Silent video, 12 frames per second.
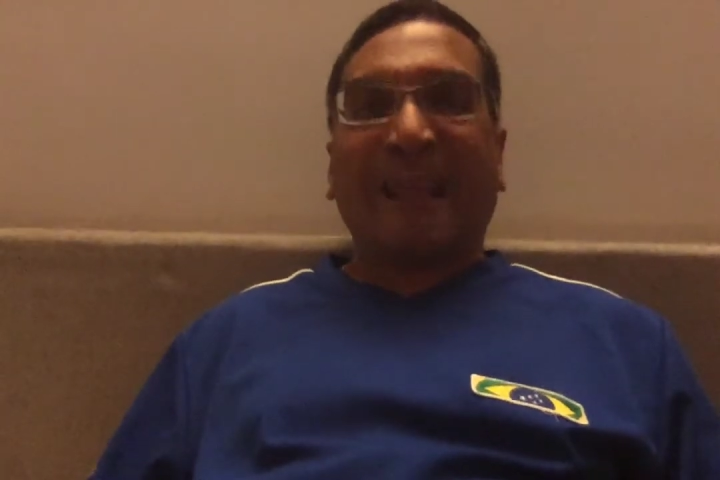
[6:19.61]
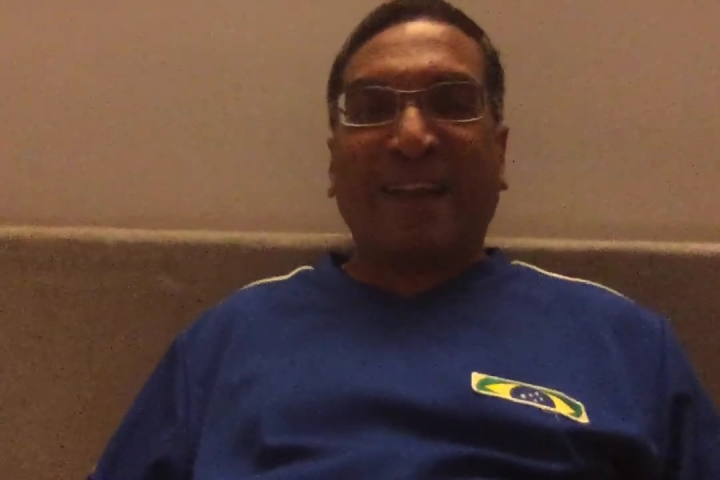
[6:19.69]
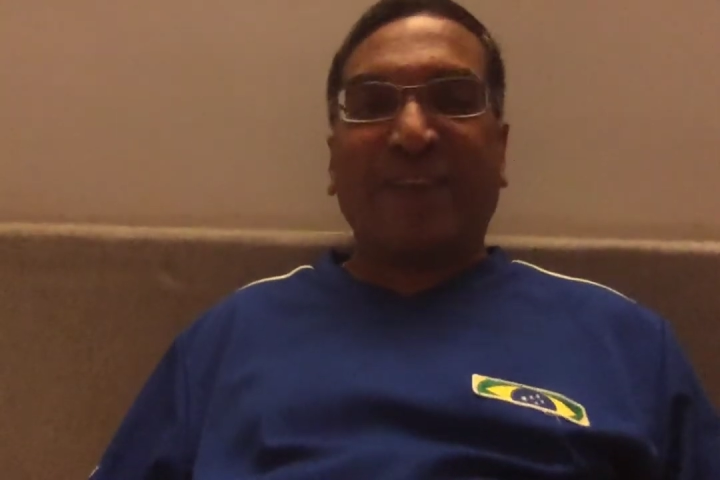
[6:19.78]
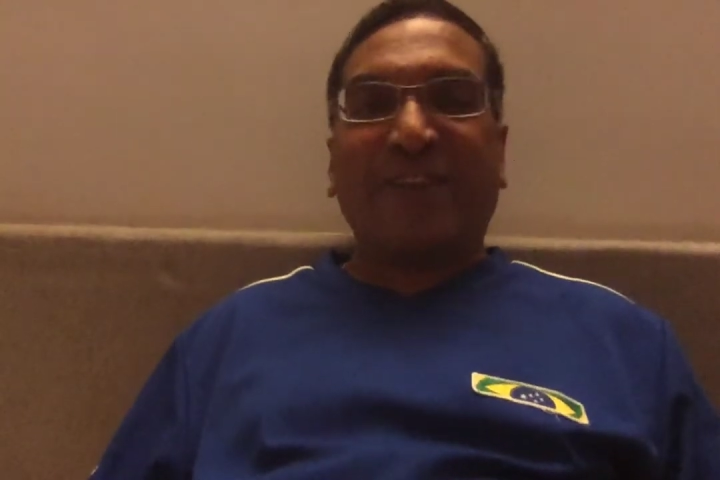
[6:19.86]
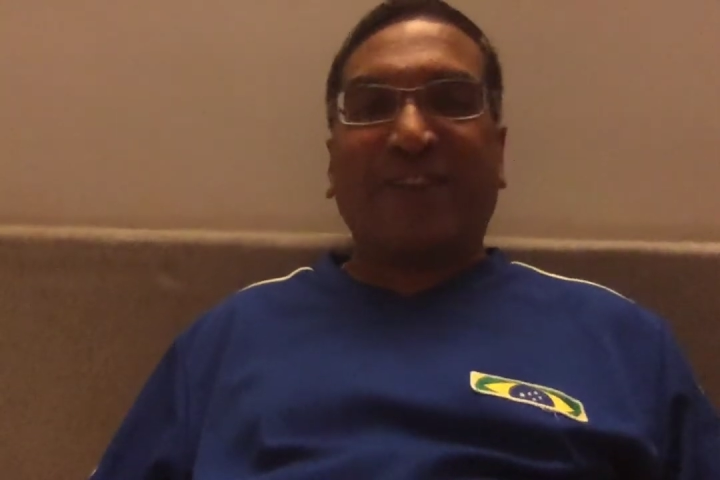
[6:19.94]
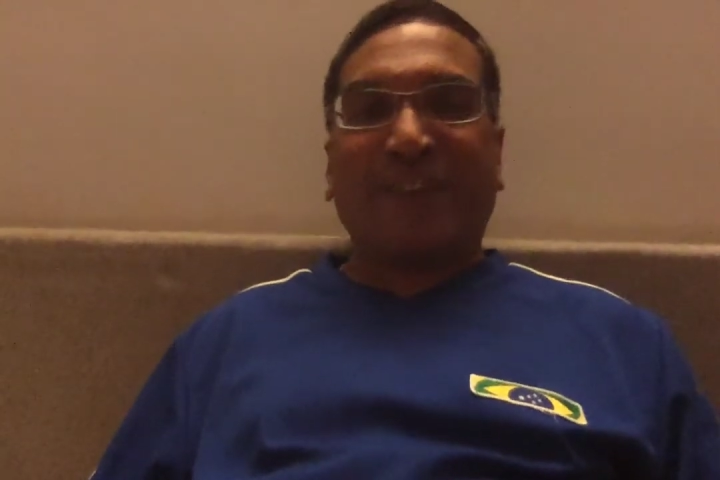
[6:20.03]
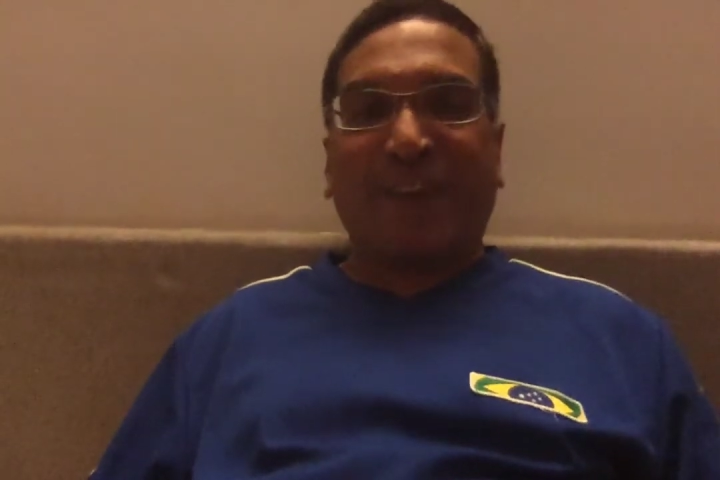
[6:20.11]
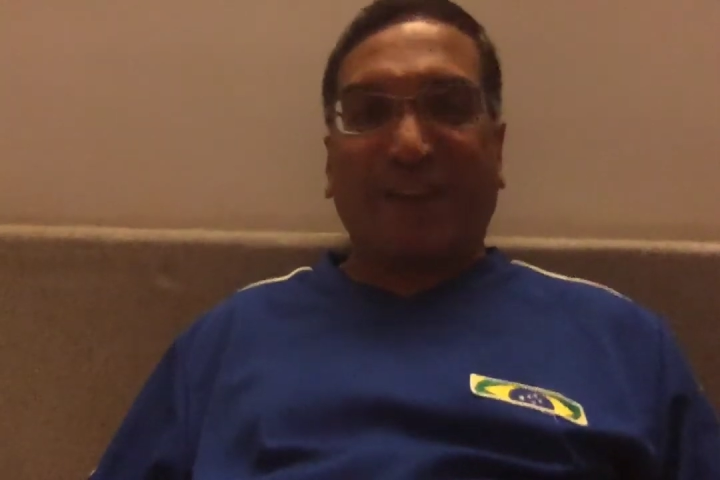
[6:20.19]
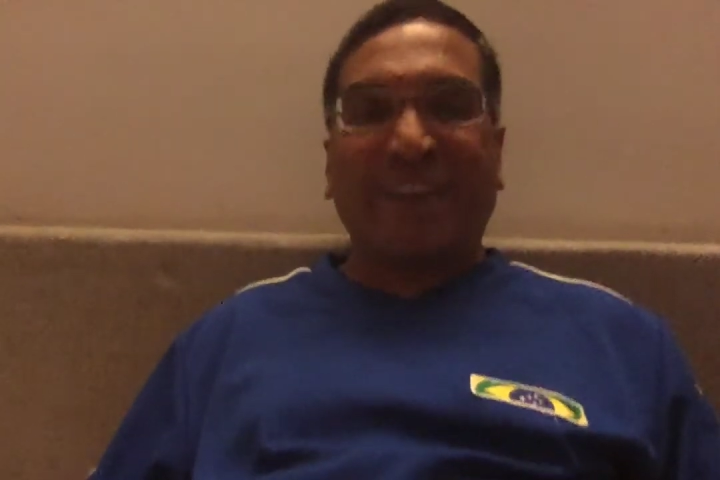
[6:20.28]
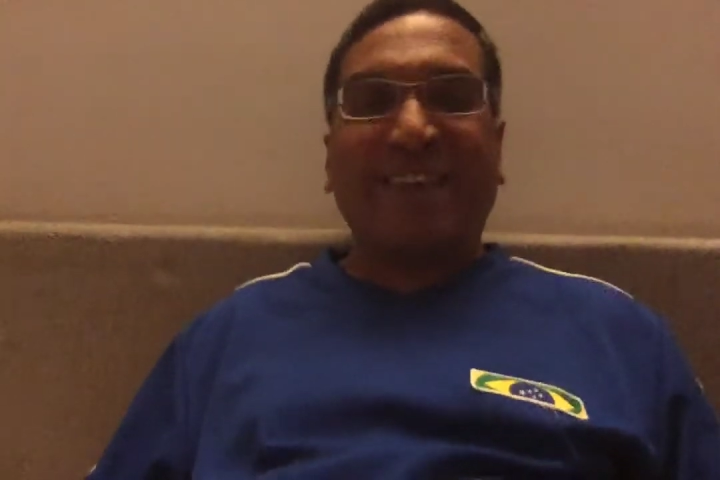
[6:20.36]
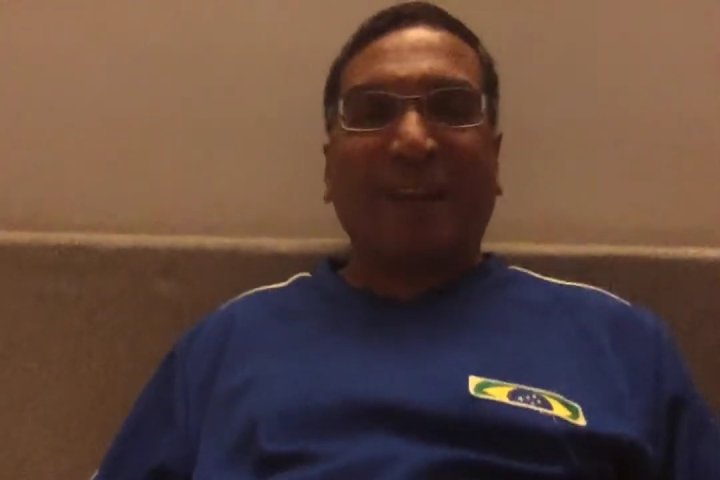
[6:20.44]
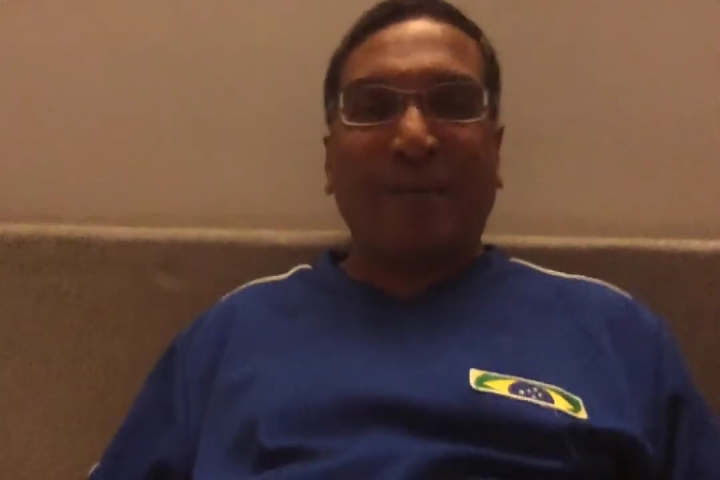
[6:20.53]
kind of return
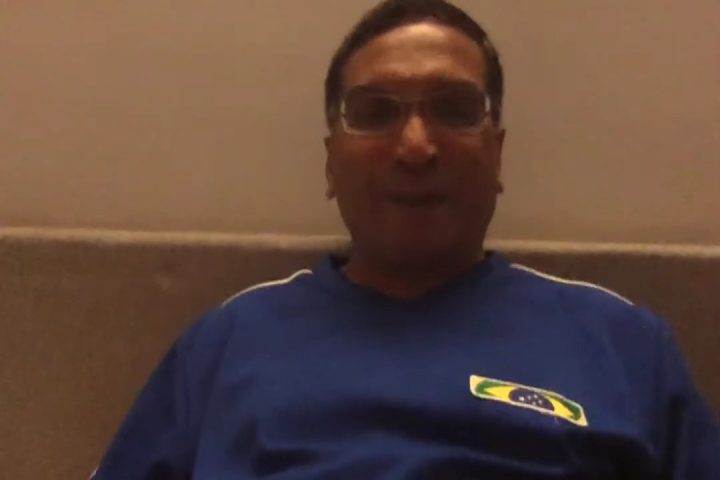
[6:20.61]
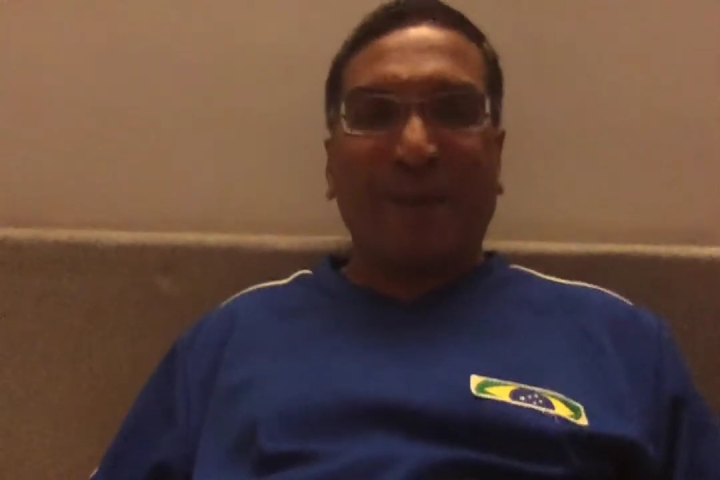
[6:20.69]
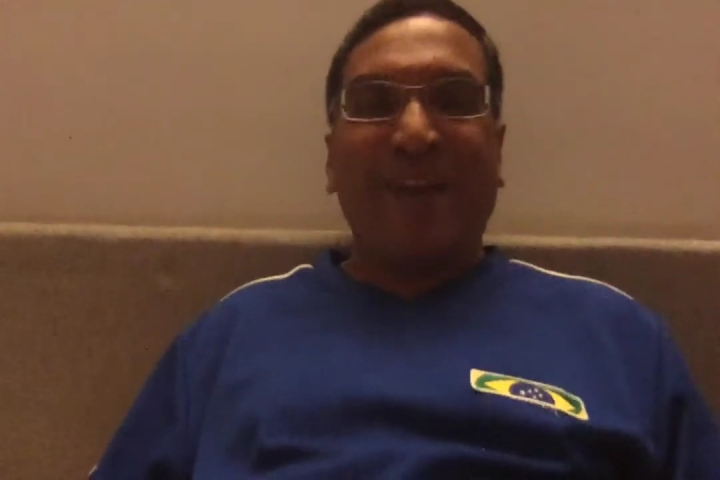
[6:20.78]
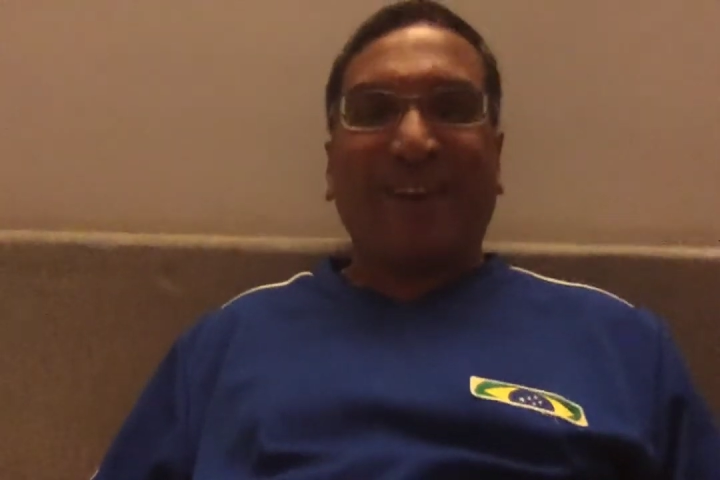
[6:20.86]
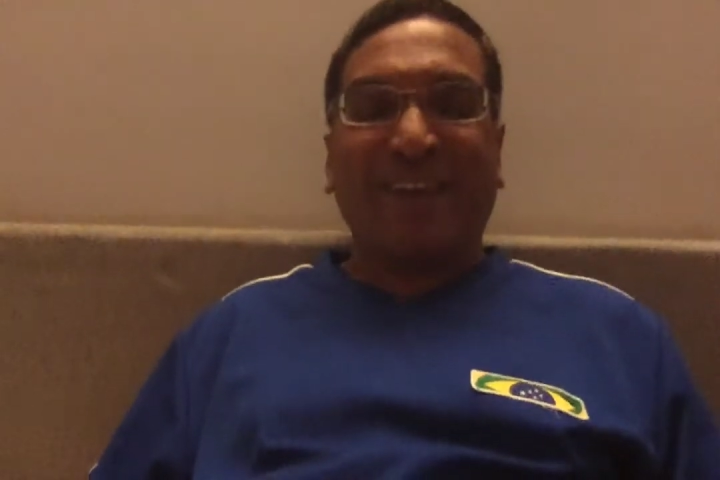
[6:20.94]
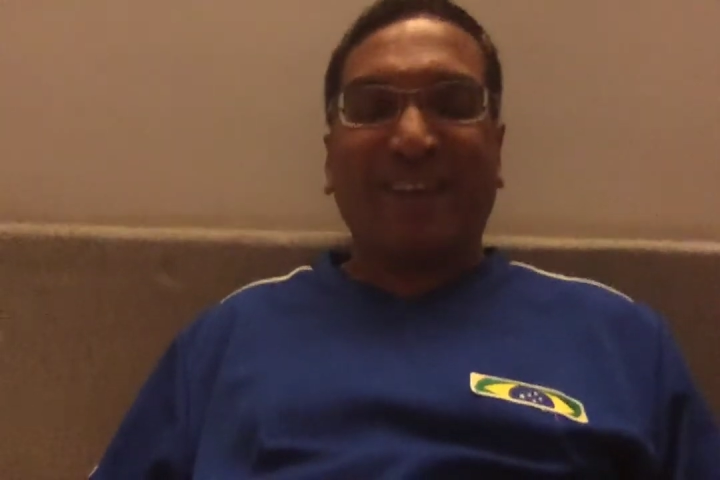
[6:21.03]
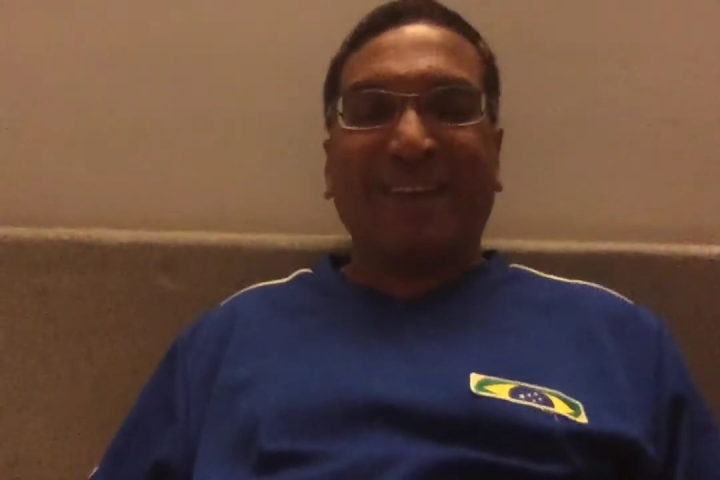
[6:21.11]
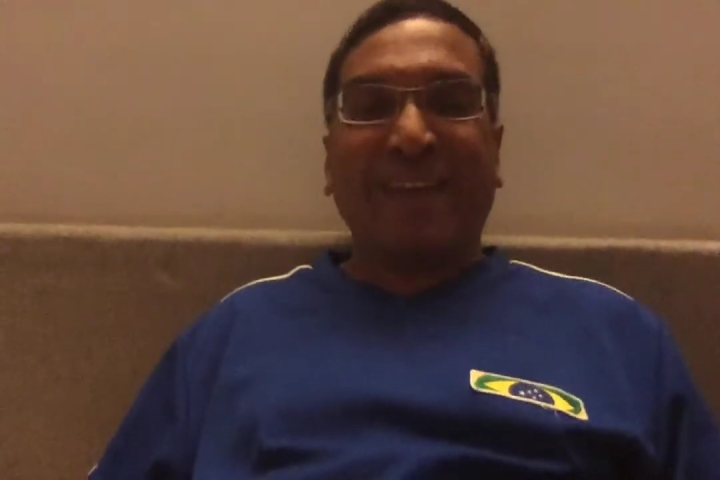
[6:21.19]
every time or not,